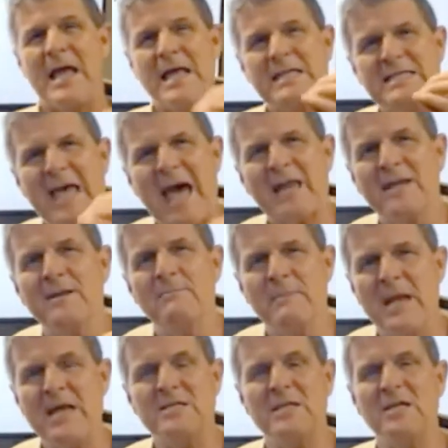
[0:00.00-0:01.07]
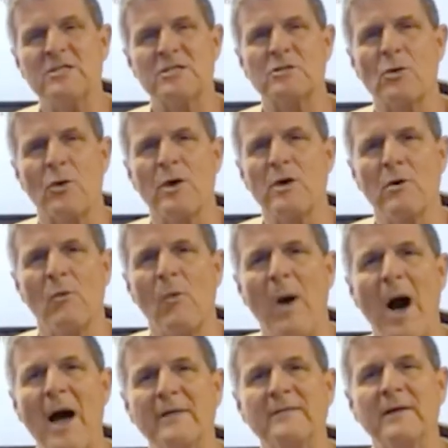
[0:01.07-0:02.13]
Is that an amazing story or
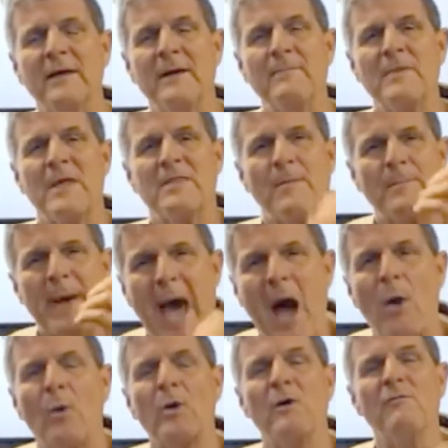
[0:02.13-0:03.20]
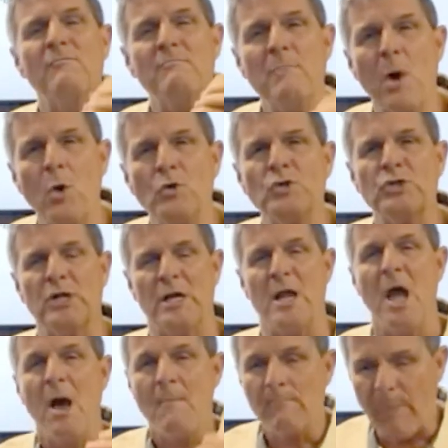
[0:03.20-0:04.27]
what? The power of motion,
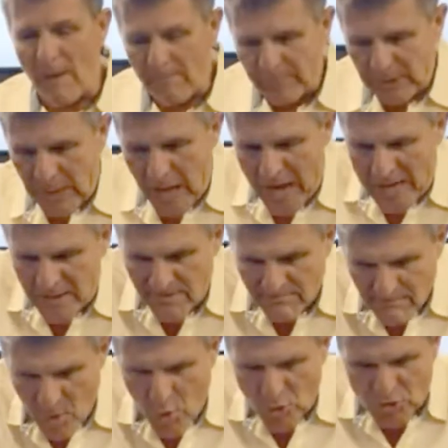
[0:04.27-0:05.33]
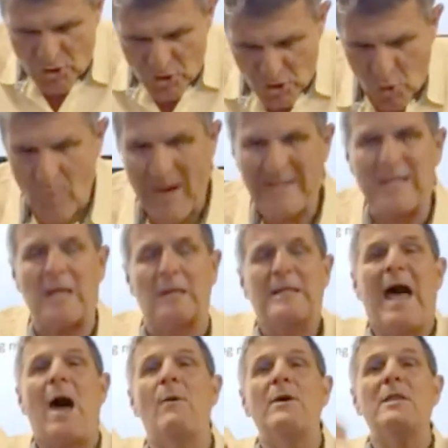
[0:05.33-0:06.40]
applying the motion, correcting,
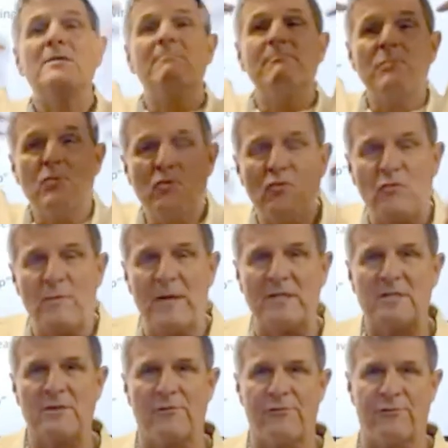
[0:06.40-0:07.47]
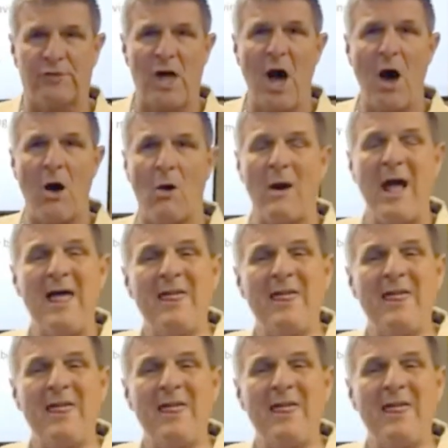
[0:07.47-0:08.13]
allowing the movement to flow.